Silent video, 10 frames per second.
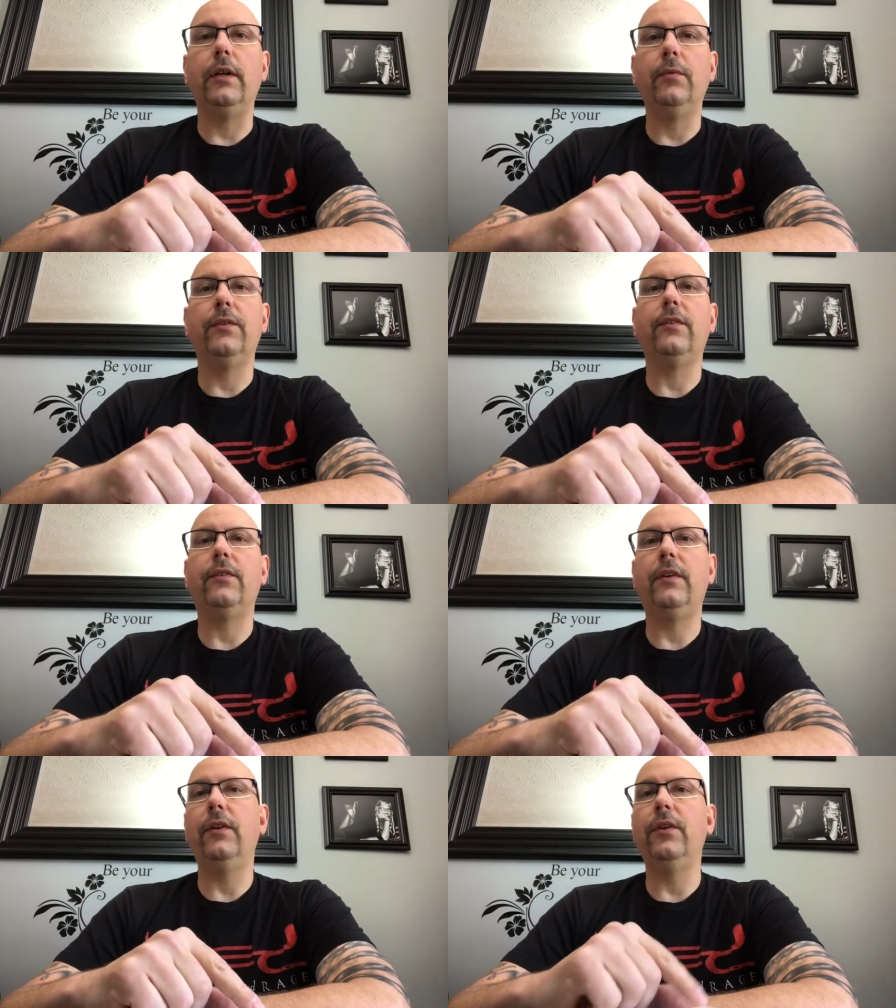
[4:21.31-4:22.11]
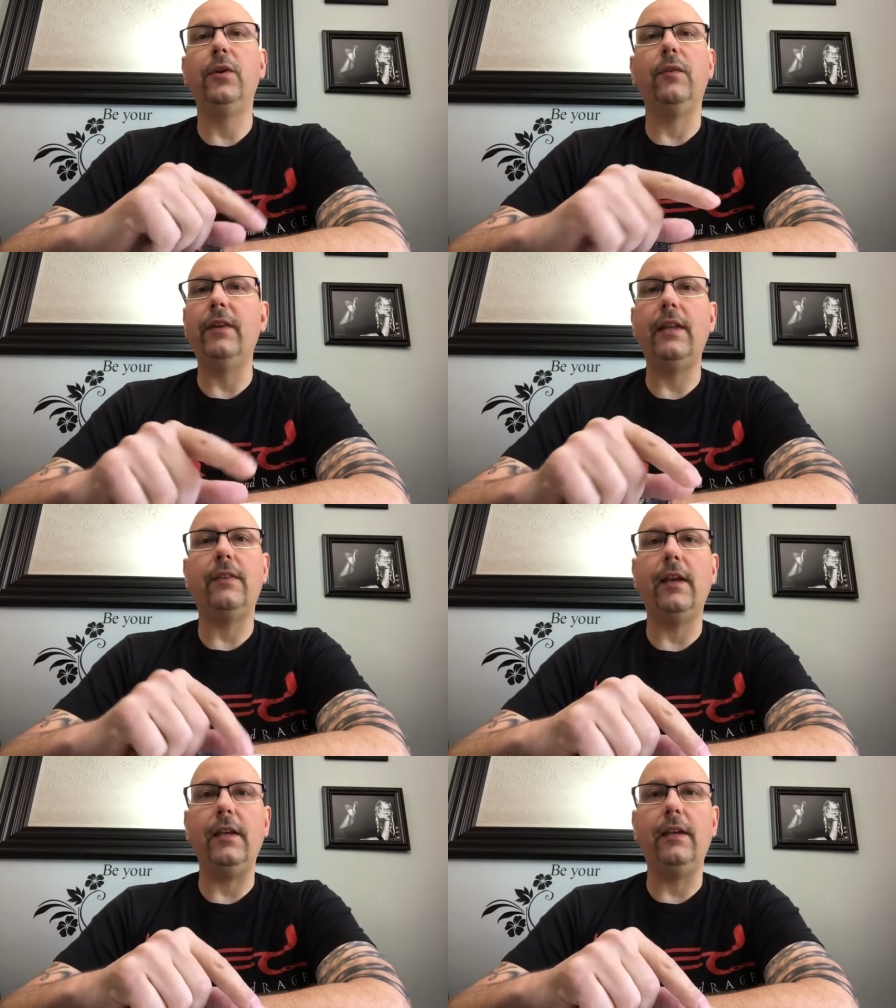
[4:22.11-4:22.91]
He wants to steal you of
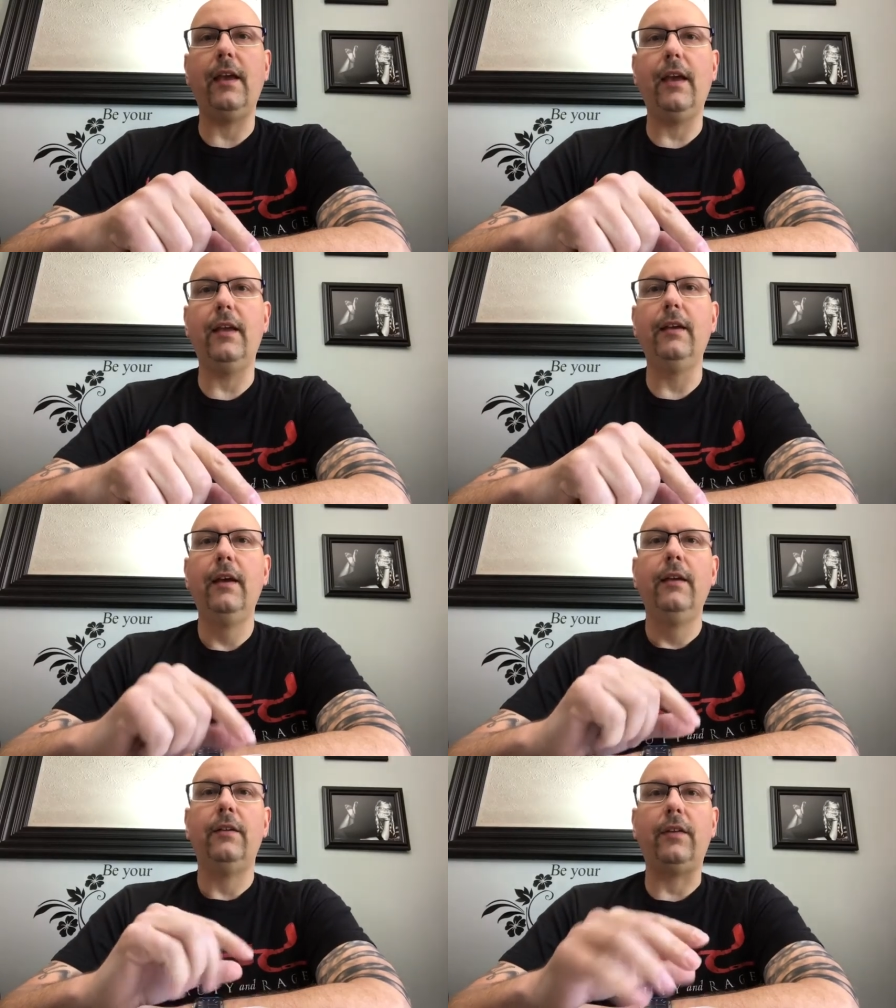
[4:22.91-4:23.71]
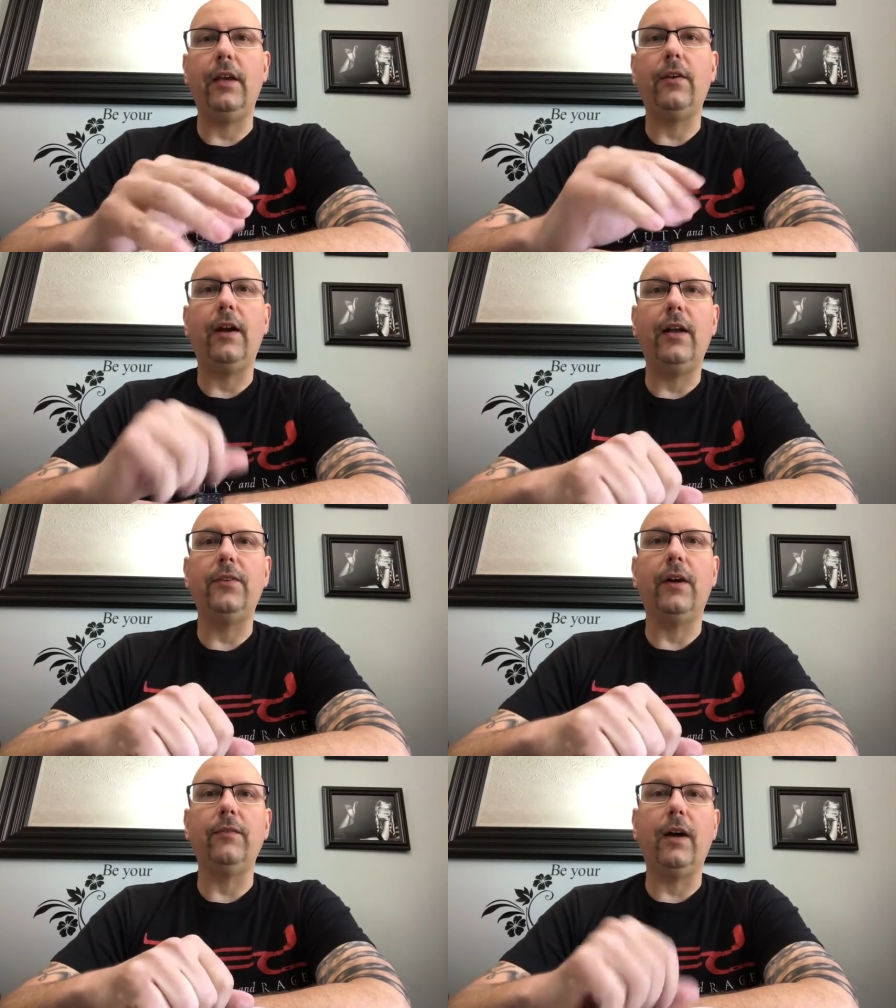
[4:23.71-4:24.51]
anything he can to take your eyes
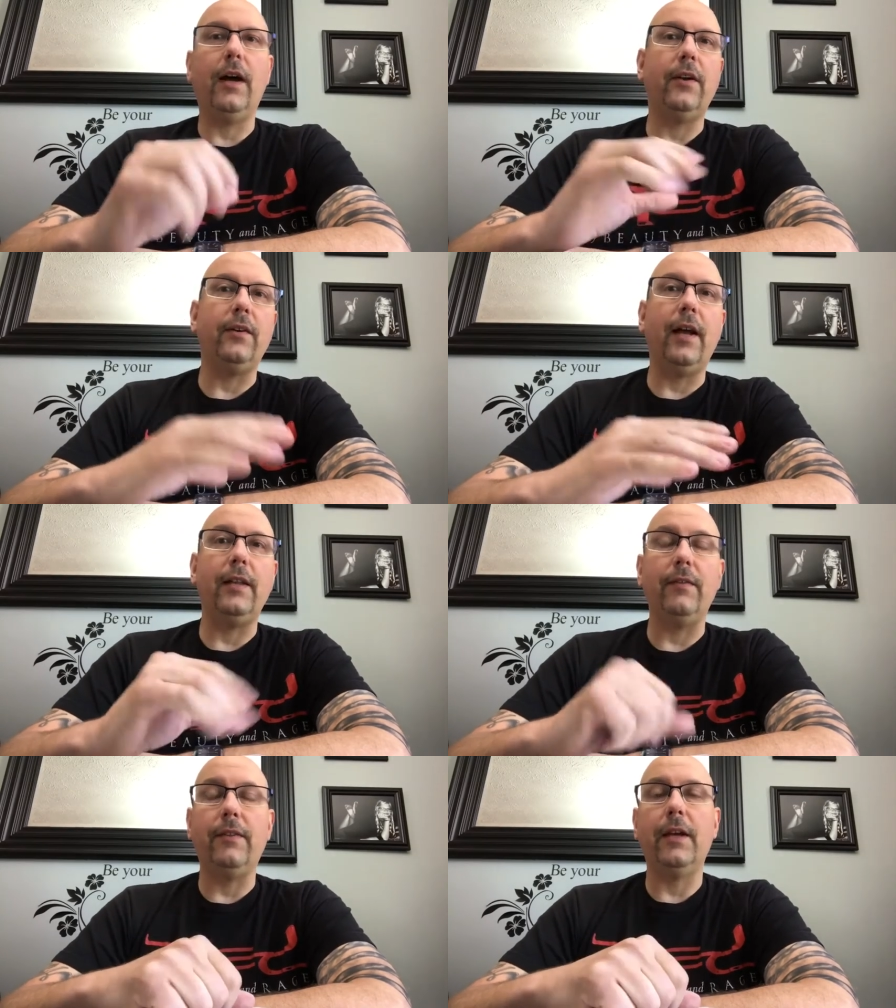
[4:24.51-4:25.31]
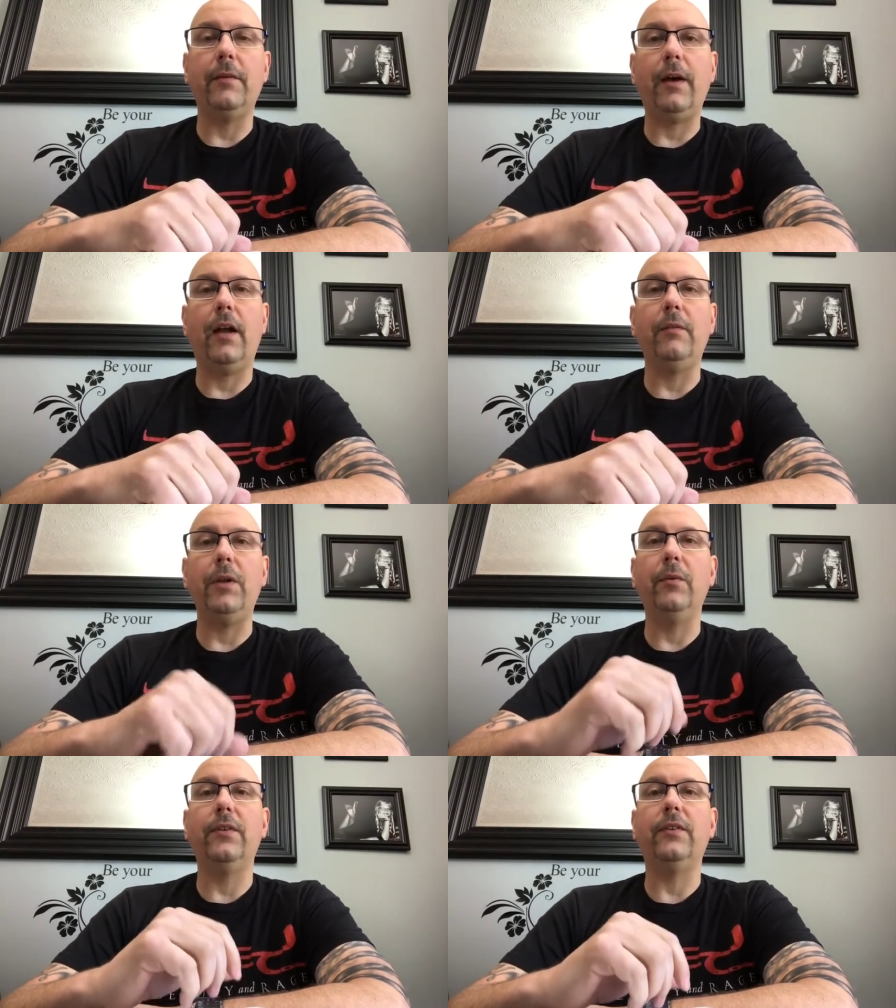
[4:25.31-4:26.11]
off God or not even think about him.
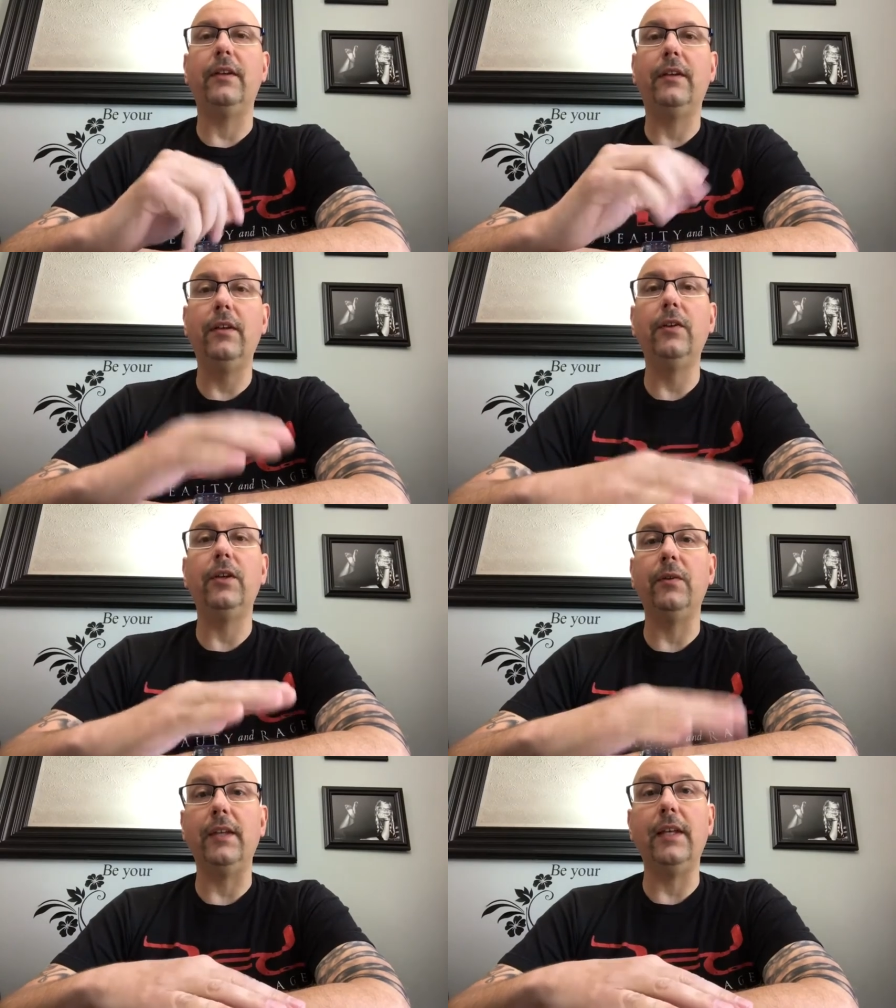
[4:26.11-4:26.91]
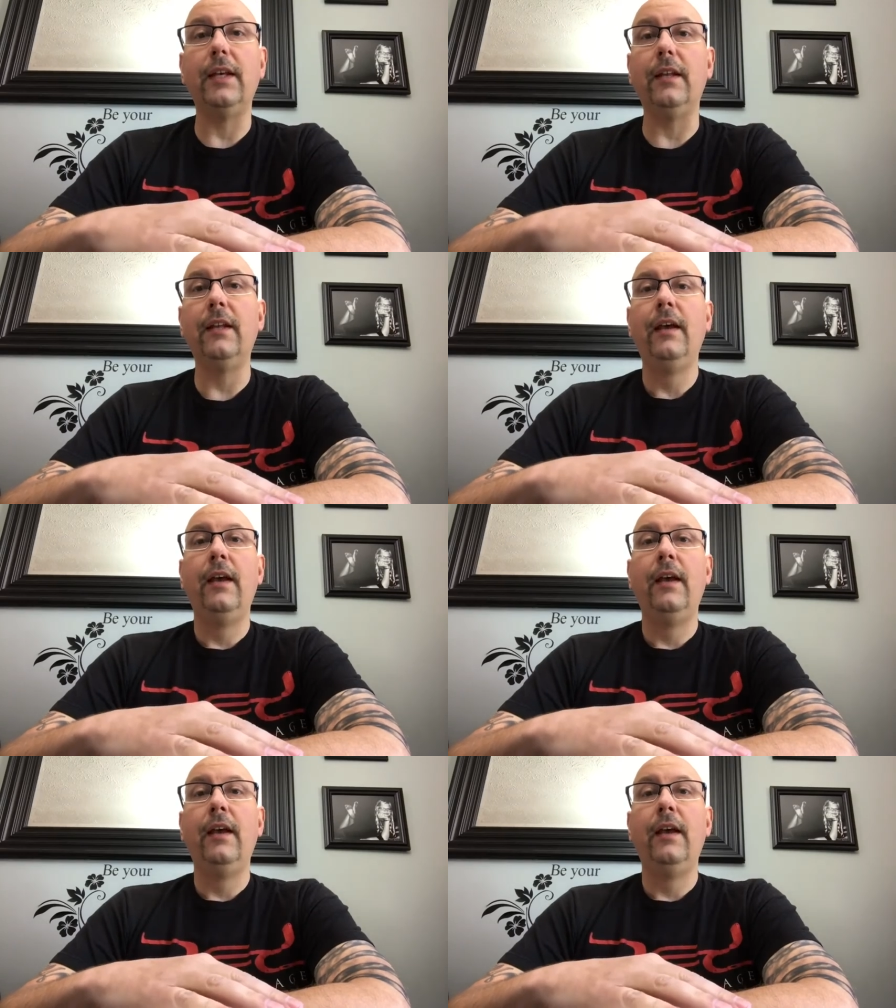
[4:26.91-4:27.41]
He wants to kill you in the end,